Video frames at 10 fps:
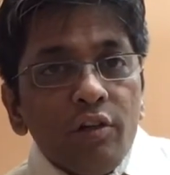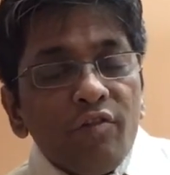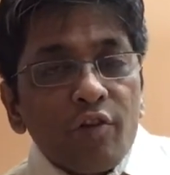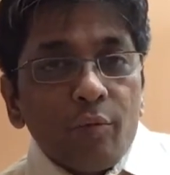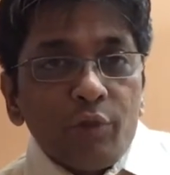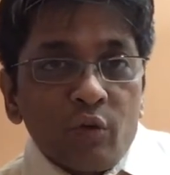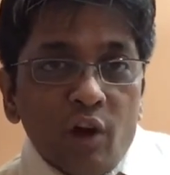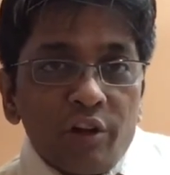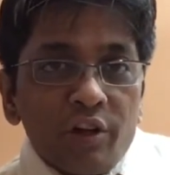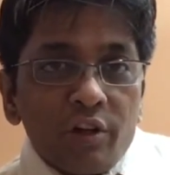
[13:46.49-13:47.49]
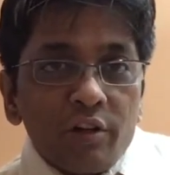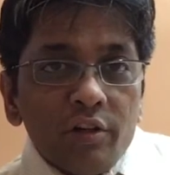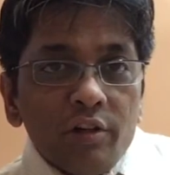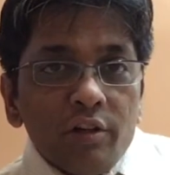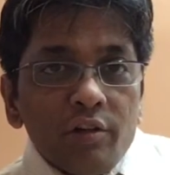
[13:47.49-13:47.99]
from the quarter
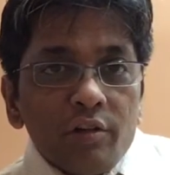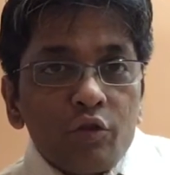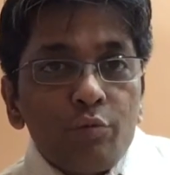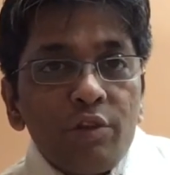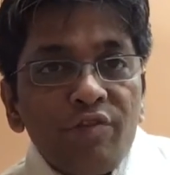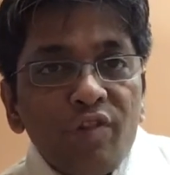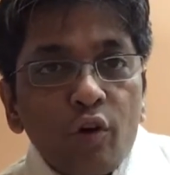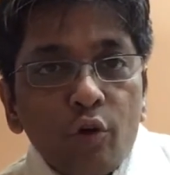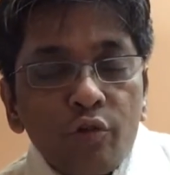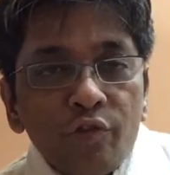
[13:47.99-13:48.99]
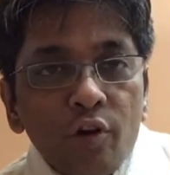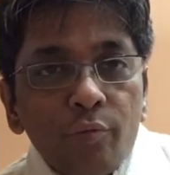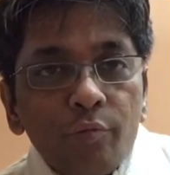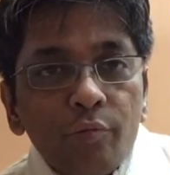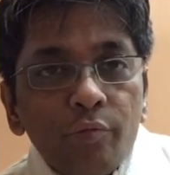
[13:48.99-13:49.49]
to be followed
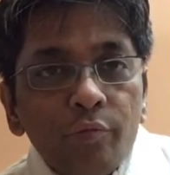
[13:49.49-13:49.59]
from